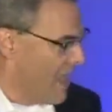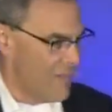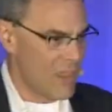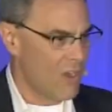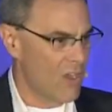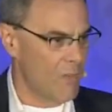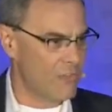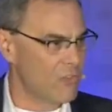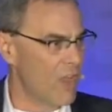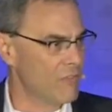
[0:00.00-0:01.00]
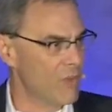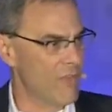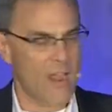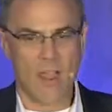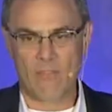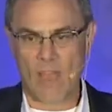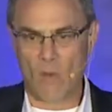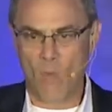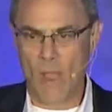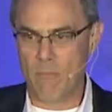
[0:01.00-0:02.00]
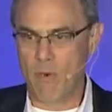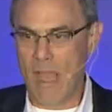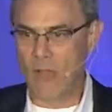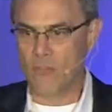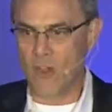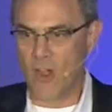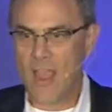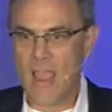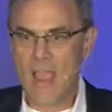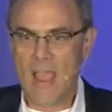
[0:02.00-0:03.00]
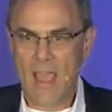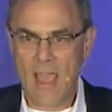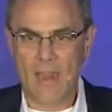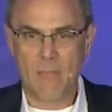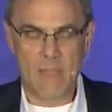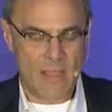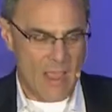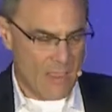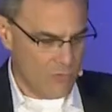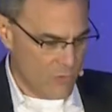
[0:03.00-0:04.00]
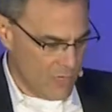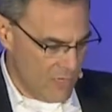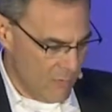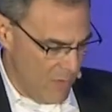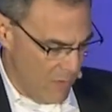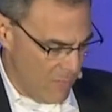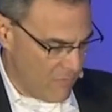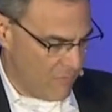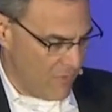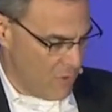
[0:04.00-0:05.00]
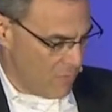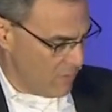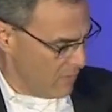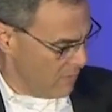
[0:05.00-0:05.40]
I've got all my software there, I've got a web browser, and I'm answering email on my phone.